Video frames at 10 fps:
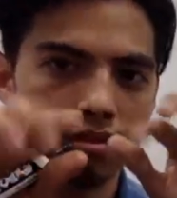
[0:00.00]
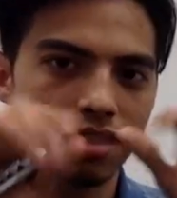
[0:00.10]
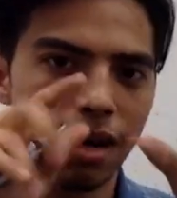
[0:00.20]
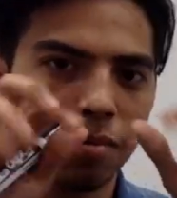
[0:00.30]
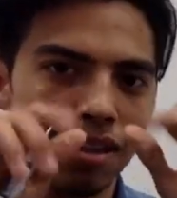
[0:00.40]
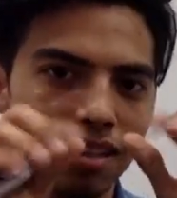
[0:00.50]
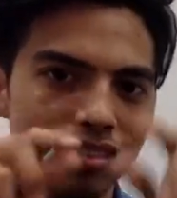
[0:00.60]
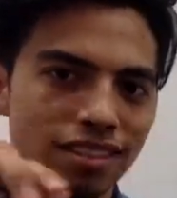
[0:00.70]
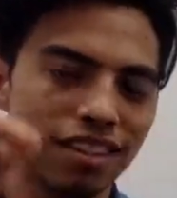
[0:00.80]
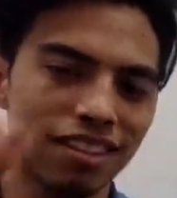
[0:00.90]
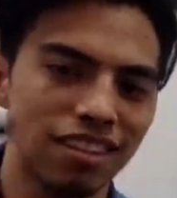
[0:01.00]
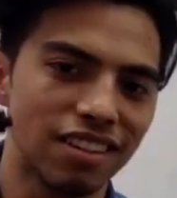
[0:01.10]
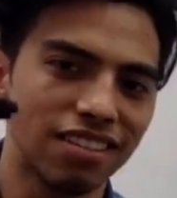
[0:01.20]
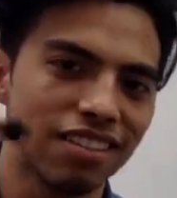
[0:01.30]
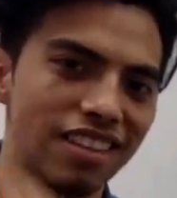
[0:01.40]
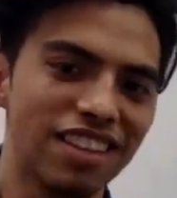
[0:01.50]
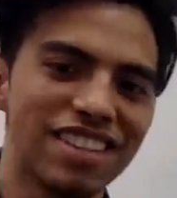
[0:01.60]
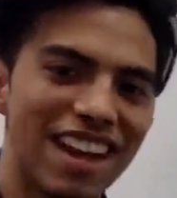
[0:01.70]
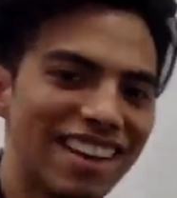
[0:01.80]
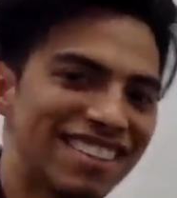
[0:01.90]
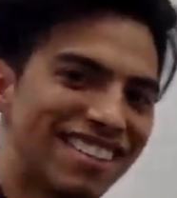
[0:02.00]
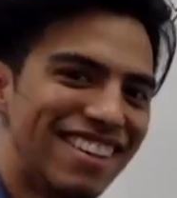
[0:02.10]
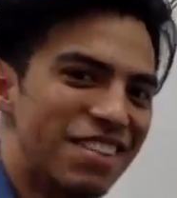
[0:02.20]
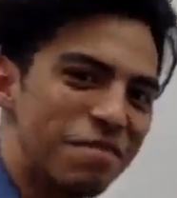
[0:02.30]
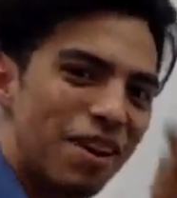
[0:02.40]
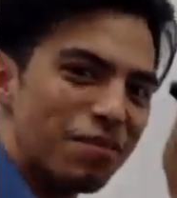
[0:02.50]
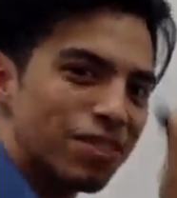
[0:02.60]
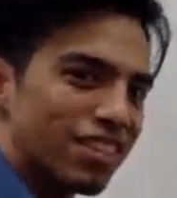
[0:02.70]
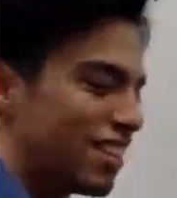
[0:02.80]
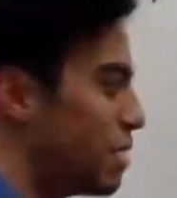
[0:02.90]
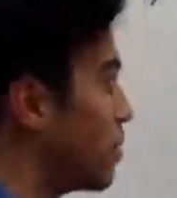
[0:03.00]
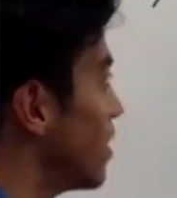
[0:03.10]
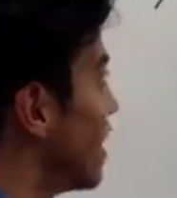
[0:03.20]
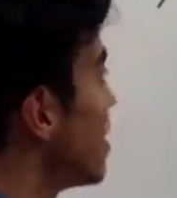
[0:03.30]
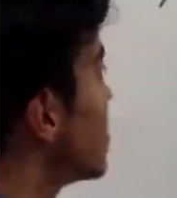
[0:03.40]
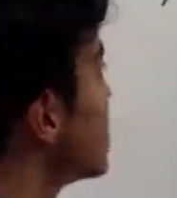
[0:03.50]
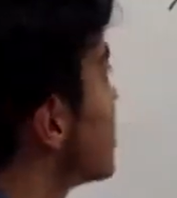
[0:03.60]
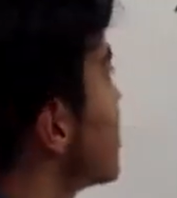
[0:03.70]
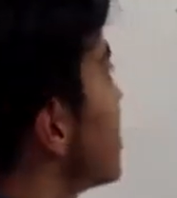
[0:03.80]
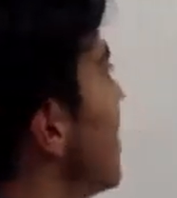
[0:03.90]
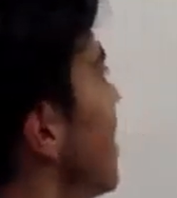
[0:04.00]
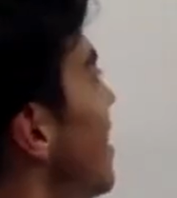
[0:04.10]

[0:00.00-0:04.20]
type it in the chat, but I'm just going to label it anyways.